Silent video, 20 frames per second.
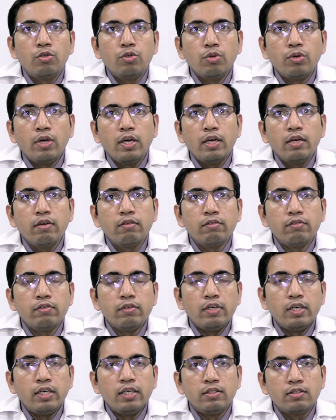Today we
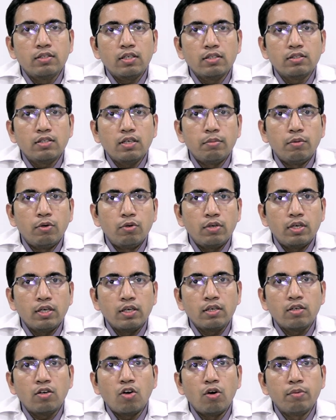will discuss about
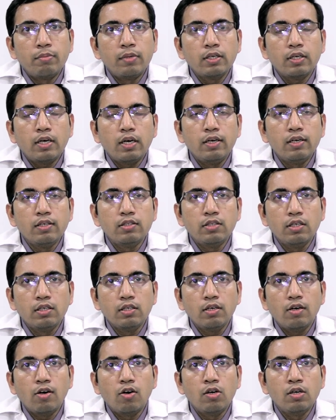a common
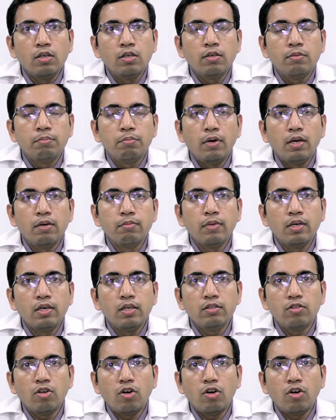condition called pulmonary